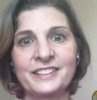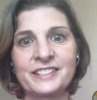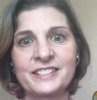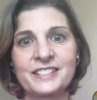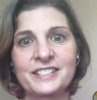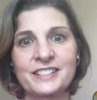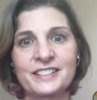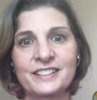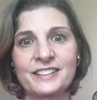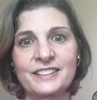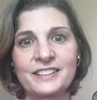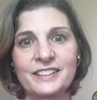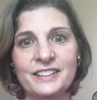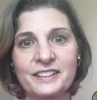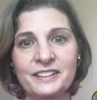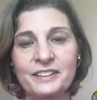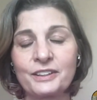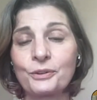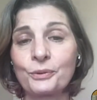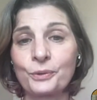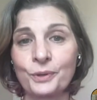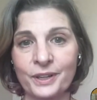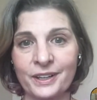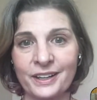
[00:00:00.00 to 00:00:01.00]
and
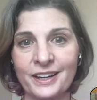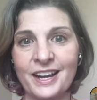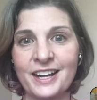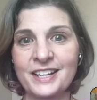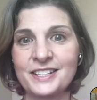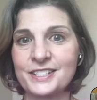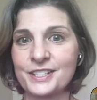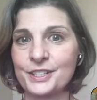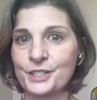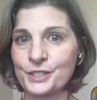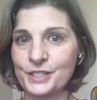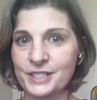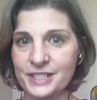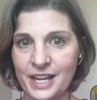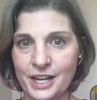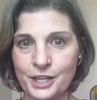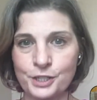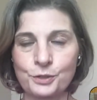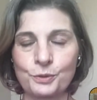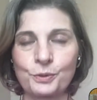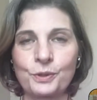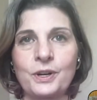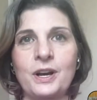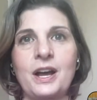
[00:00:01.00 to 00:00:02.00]
organizing her
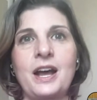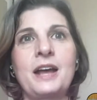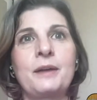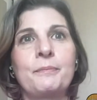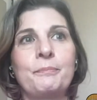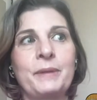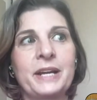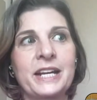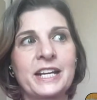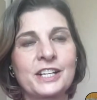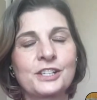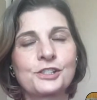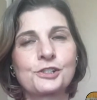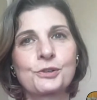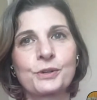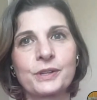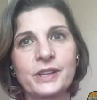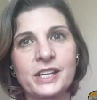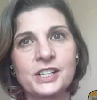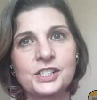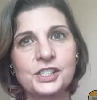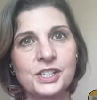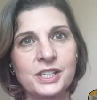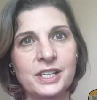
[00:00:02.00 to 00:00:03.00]
schedule and making sure
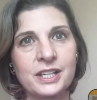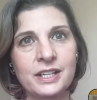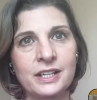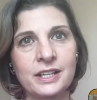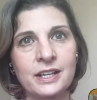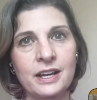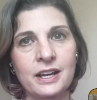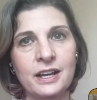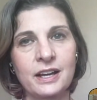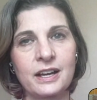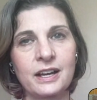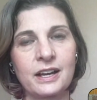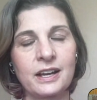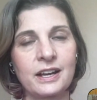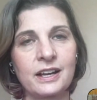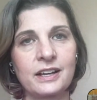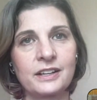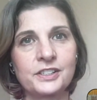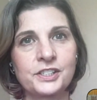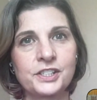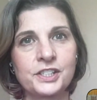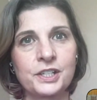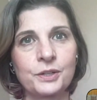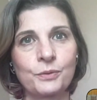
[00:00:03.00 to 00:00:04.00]
that she
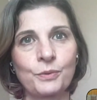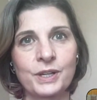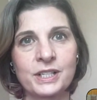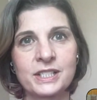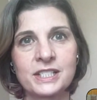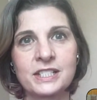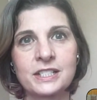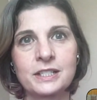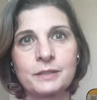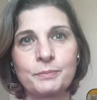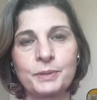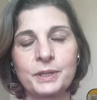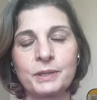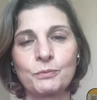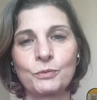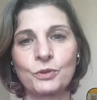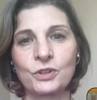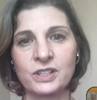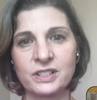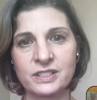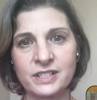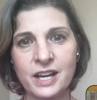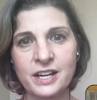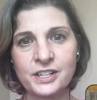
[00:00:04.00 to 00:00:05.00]
wants to be
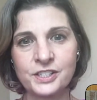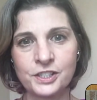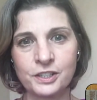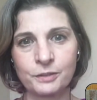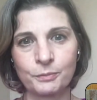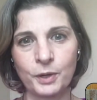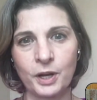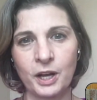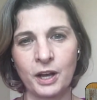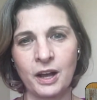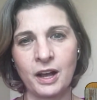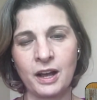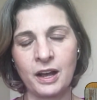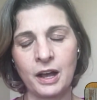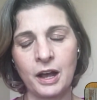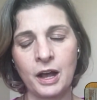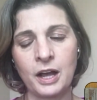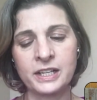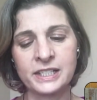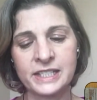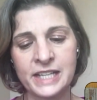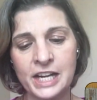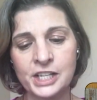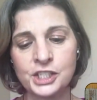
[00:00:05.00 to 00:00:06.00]
more
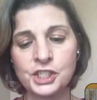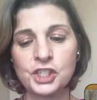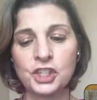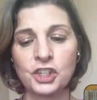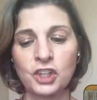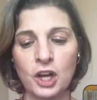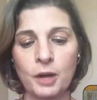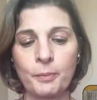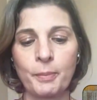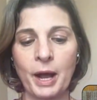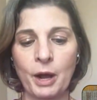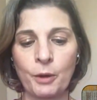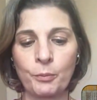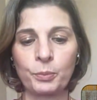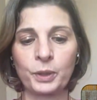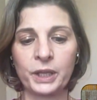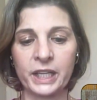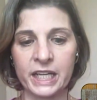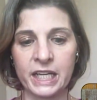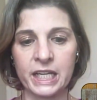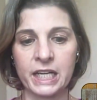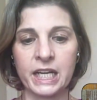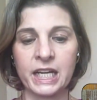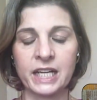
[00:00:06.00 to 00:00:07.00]
intentional about
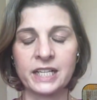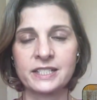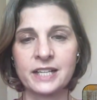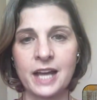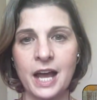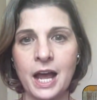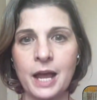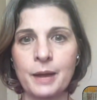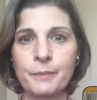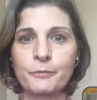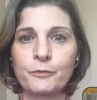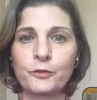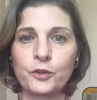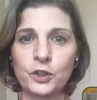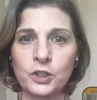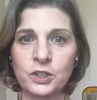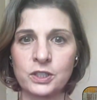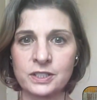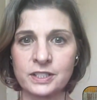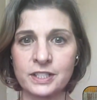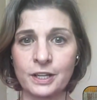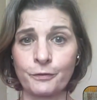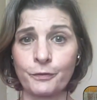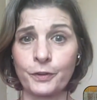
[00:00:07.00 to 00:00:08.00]
planning time for
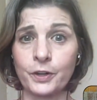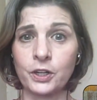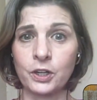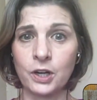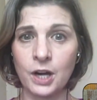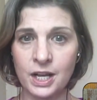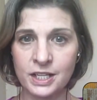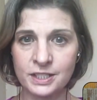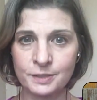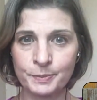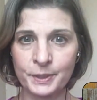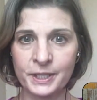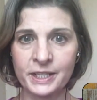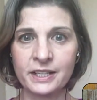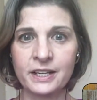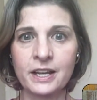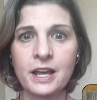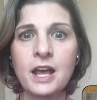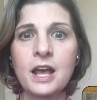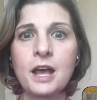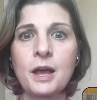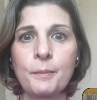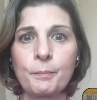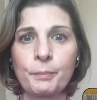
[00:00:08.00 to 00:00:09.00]
herself and her husband,
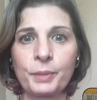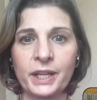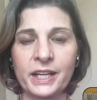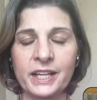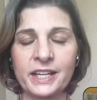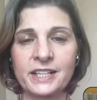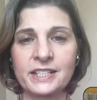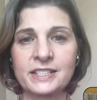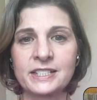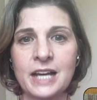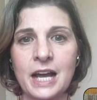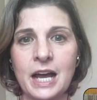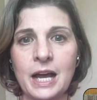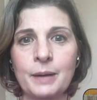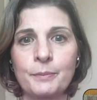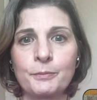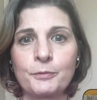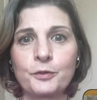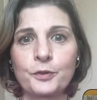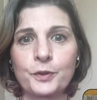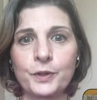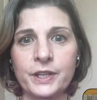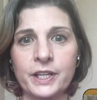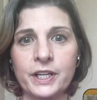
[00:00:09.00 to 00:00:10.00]
planning time
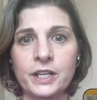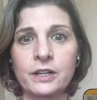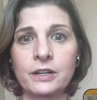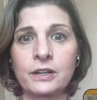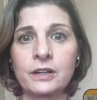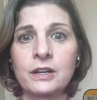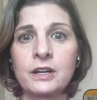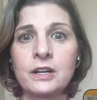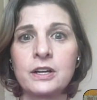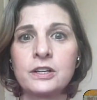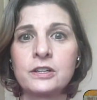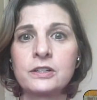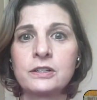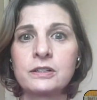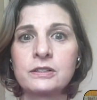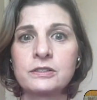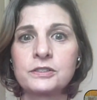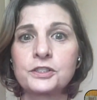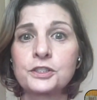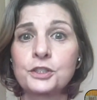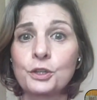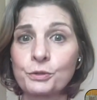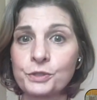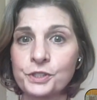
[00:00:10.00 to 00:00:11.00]
for their
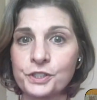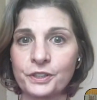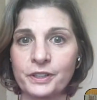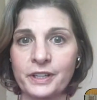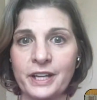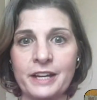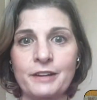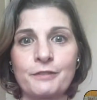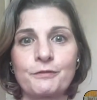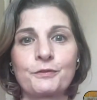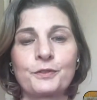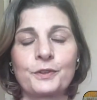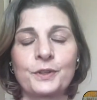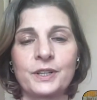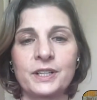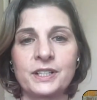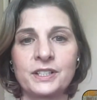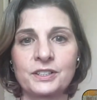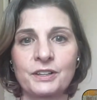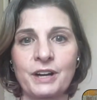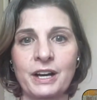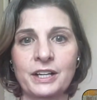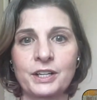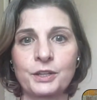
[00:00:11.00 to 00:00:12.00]
social life, for
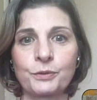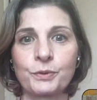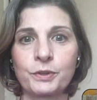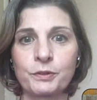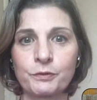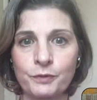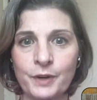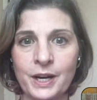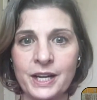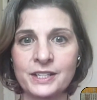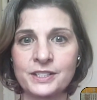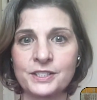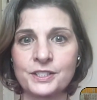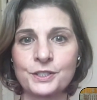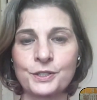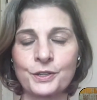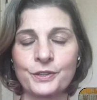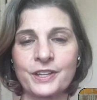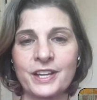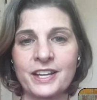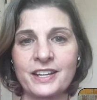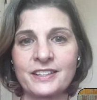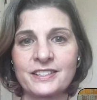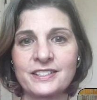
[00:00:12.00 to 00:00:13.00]
interacting with friends, so
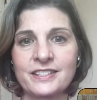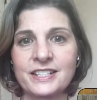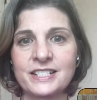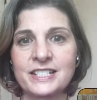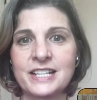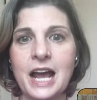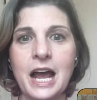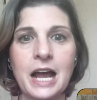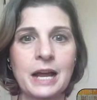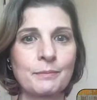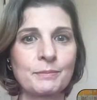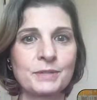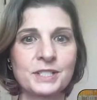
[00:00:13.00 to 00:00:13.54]
that the time